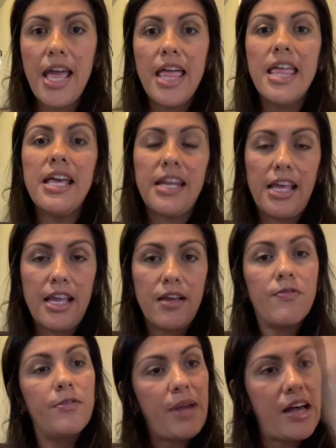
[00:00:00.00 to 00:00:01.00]
hitting
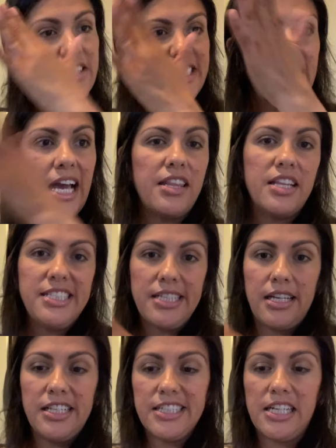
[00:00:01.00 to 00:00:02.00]
from outside. The
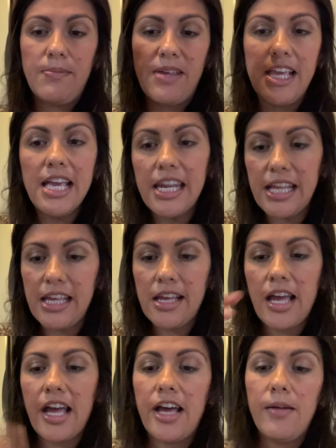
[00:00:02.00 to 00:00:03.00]
sun is going to be hitting
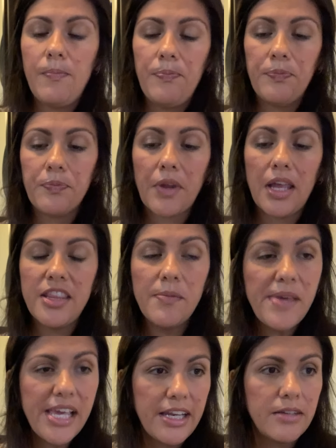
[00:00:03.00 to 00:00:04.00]
the
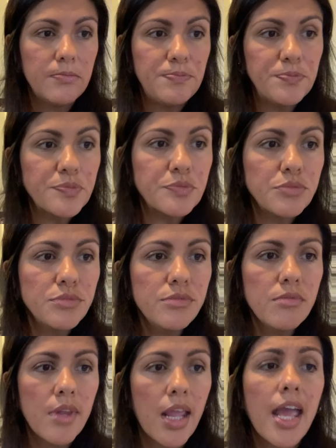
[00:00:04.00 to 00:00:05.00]
bean.
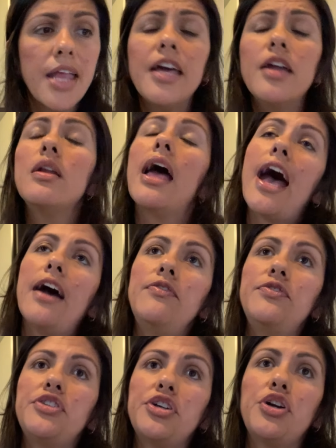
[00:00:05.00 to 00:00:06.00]
And then
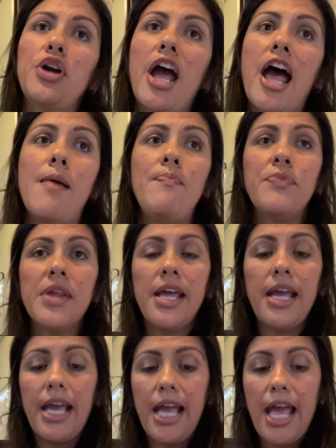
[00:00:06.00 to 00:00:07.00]
after
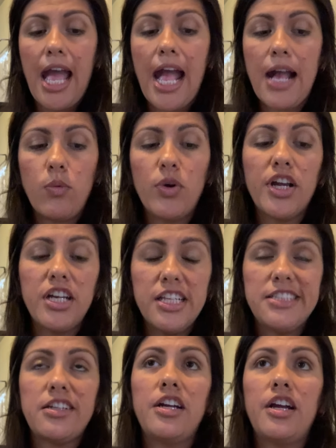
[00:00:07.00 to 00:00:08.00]
we're going to
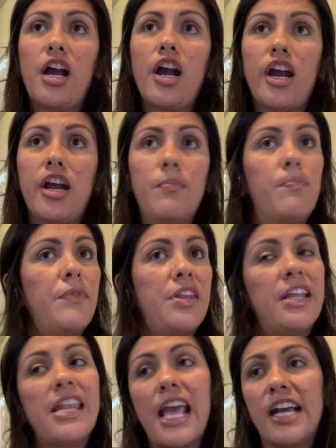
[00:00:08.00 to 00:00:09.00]
start in
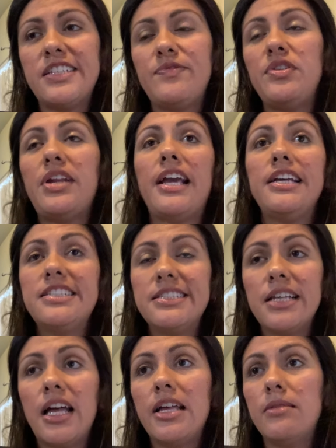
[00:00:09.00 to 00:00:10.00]
the next few days
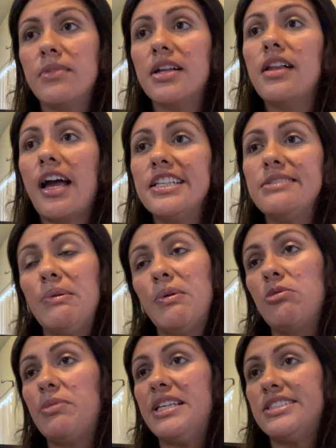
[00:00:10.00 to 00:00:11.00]
class, we
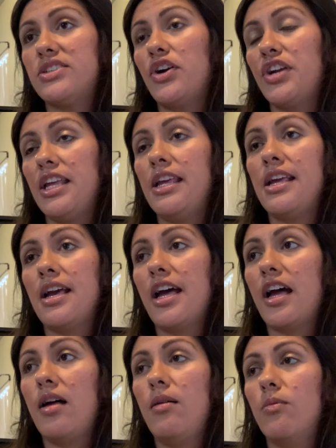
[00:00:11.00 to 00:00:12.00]
will be starting
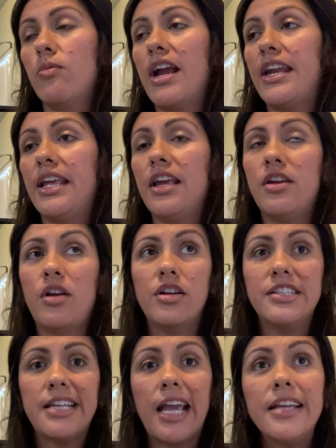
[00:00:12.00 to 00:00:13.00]
writing in our
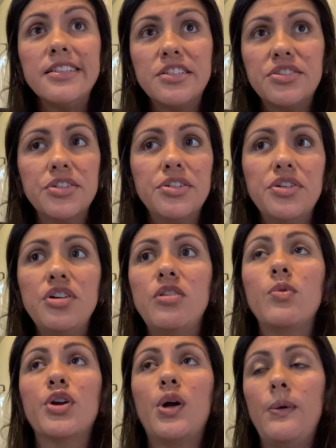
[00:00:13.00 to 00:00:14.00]
science journal.
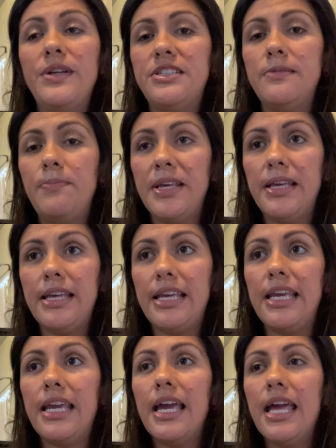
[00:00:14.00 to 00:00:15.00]
We're going to
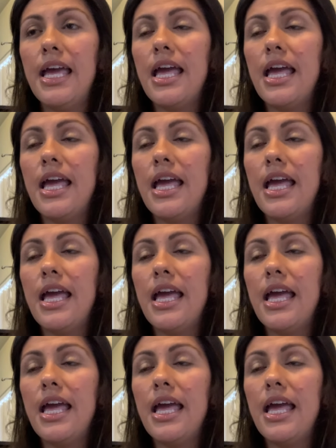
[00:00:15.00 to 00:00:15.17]
be